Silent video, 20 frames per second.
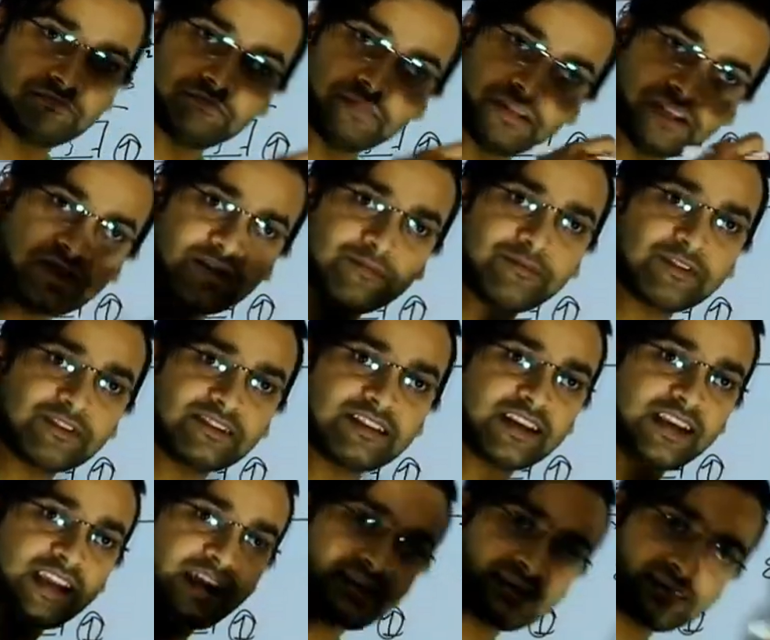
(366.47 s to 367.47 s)
meter per
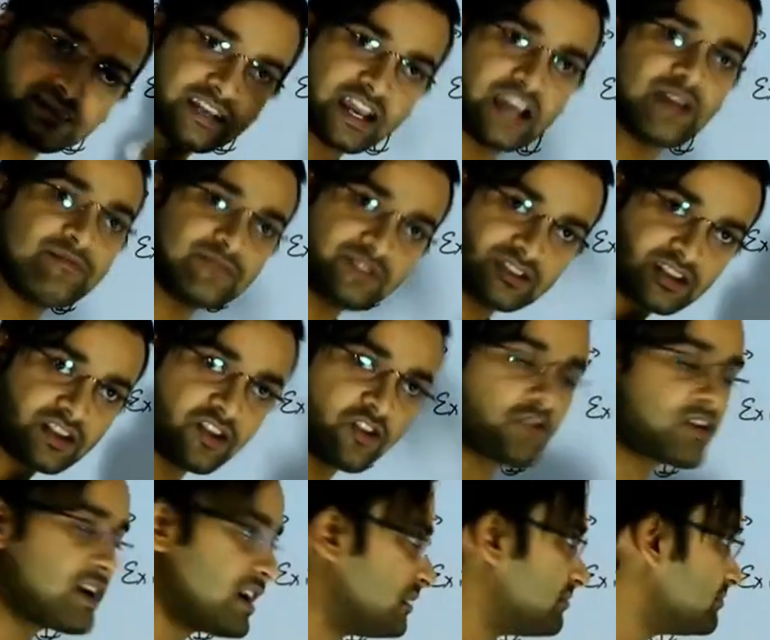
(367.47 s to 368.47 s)
second times
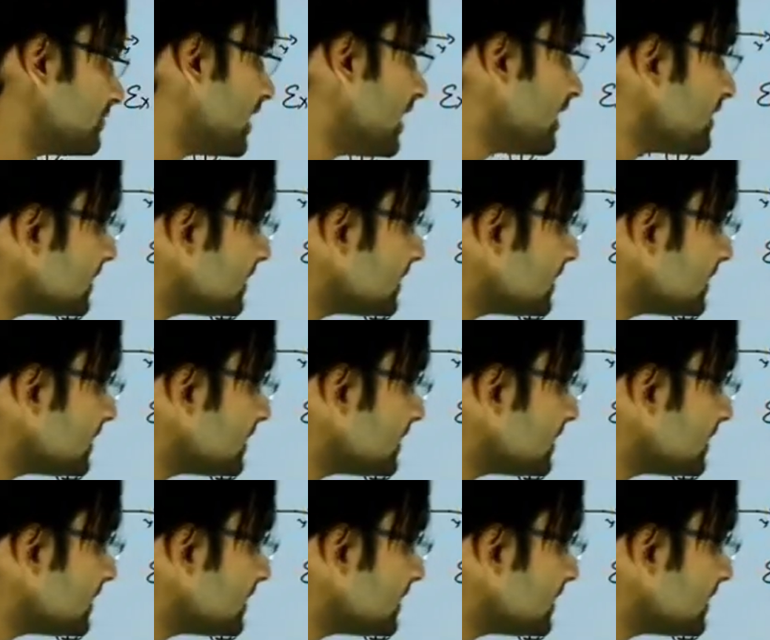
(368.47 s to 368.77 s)
kilogram.